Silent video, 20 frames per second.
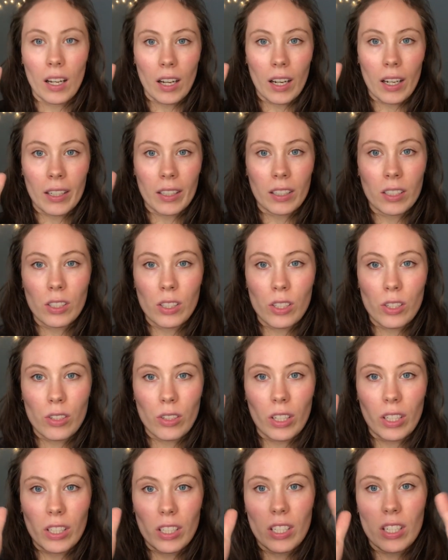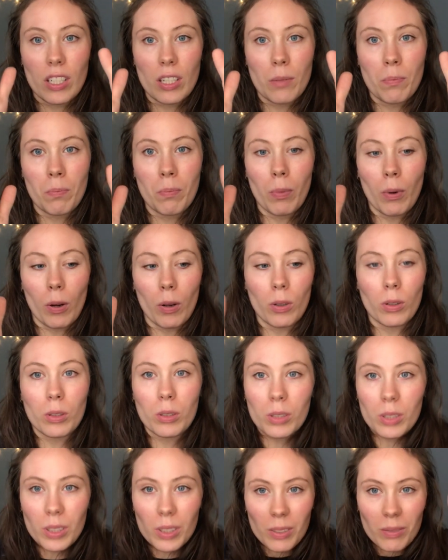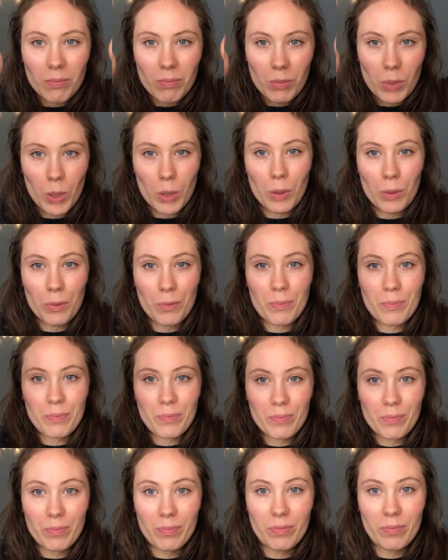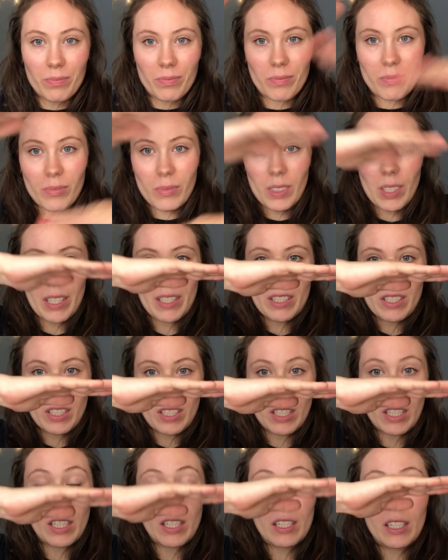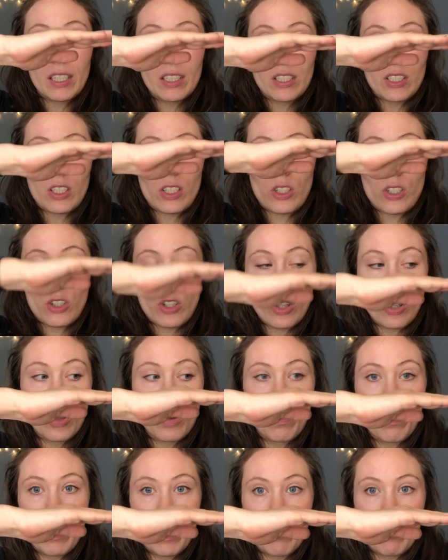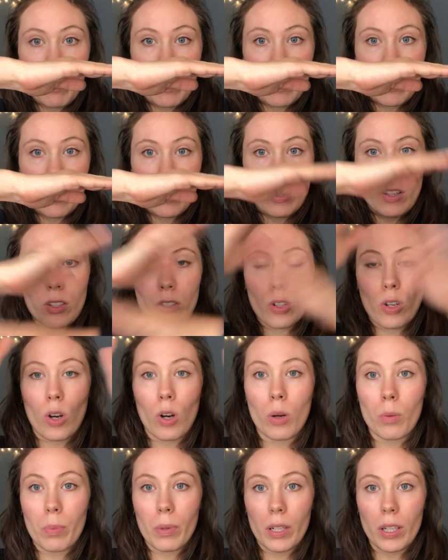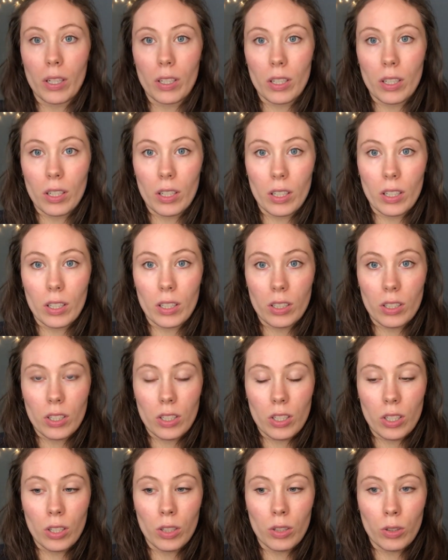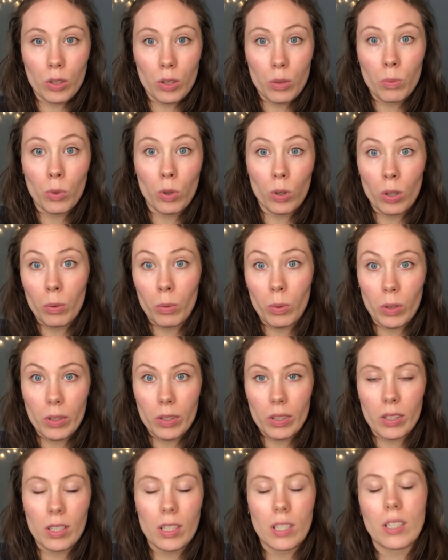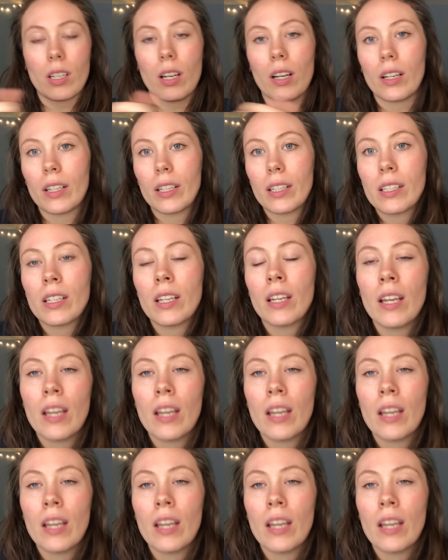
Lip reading: I constructed a box, sort of literally it's just two big pieces on the top, two smaller ones on the side.